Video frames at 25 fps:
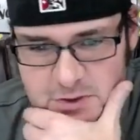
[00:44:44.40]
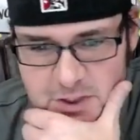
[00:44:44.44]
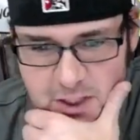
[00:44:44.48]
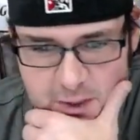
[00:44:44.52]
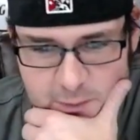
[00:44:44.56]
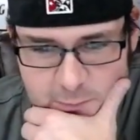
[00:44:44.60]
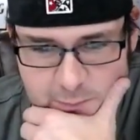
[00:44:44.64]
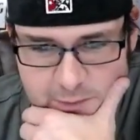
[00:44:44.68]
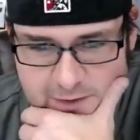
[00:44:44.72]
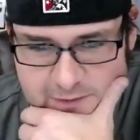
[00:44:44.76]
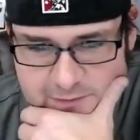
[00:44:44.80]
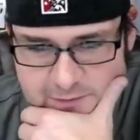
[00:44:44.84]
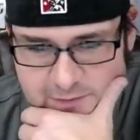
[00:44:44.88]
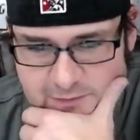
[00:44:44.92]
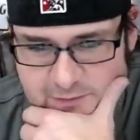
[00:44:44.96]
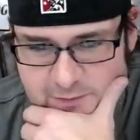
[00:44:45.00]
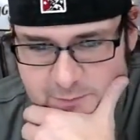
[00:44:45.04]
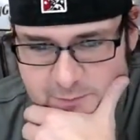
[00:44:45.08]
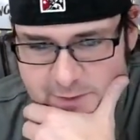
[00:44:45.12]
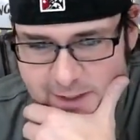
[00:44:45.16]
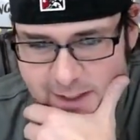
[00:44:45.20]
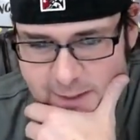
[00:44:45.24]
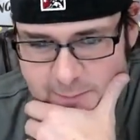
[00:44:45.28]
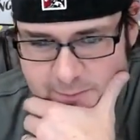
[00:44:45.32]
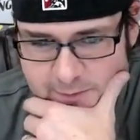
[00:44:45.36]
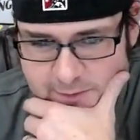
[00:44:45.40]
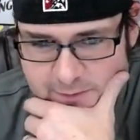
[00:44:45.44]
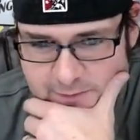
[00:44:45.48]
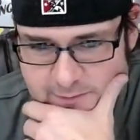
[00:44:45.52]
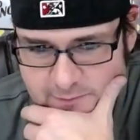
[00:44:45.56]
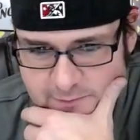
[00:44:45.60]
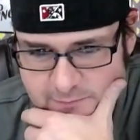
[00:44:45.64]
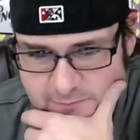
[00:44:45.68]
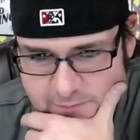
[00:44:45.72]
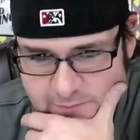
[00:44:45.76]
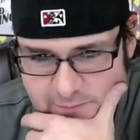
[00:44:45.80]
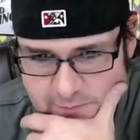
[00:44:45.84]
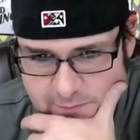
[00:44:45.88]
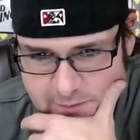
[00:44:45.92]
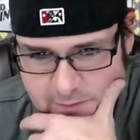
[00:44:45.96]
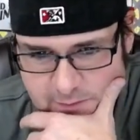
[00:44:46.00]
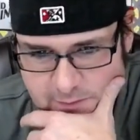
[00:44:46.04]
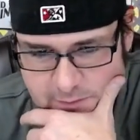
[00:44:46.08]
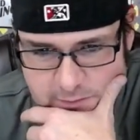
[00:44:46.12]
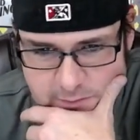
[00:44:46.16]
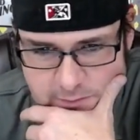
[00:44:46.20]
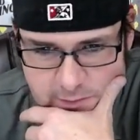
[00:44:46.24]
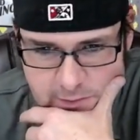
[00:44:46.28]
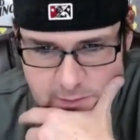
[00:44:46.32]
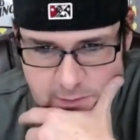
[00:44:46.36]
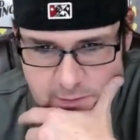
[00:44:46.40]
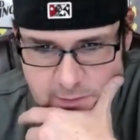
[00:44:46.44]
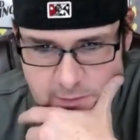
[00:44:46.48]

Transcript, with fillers: Yeah, I'm gonna get you some chicken wings and some napkins in